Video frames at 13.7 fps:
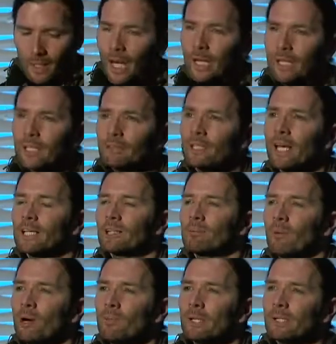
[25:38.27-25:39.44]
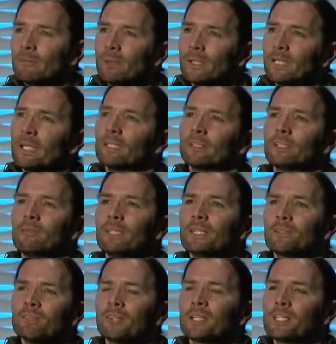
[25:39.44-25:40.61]
I'll cover that in a moment, but to me they're
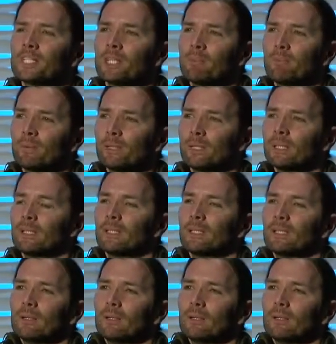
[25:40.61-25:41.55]
very simply